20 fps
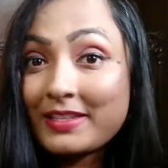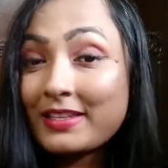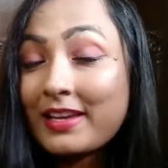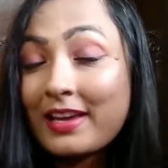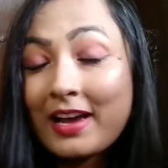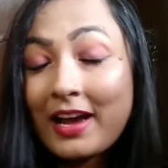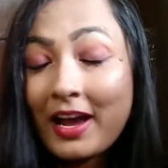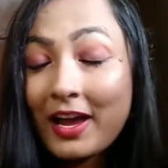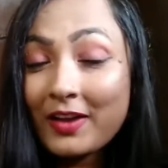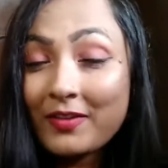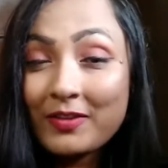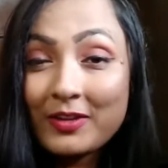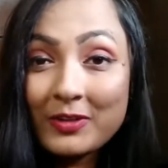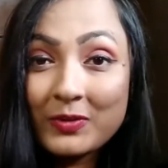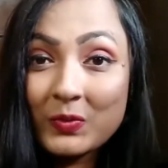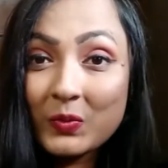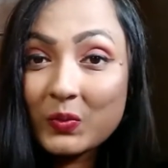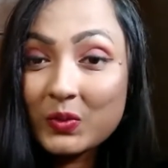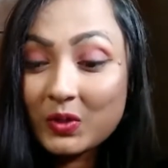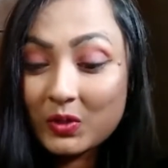because I
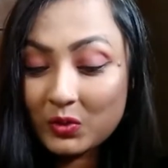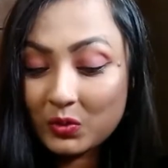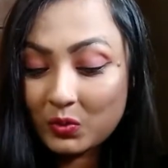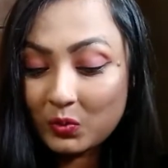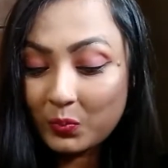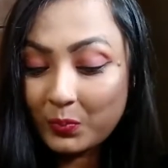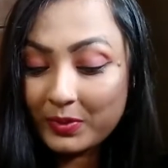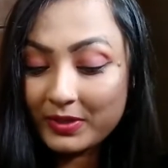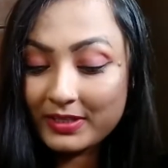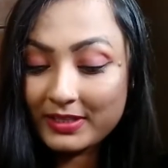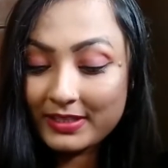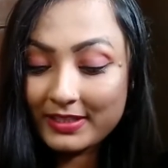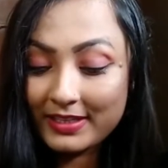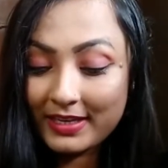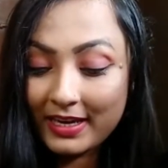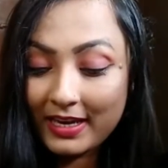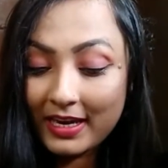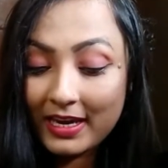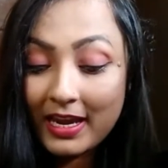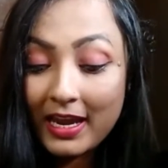will choose
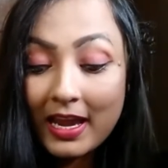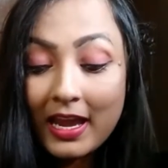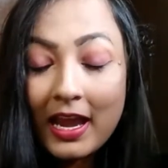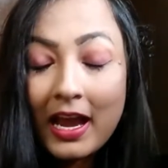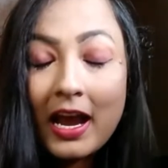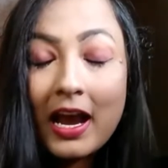Superstay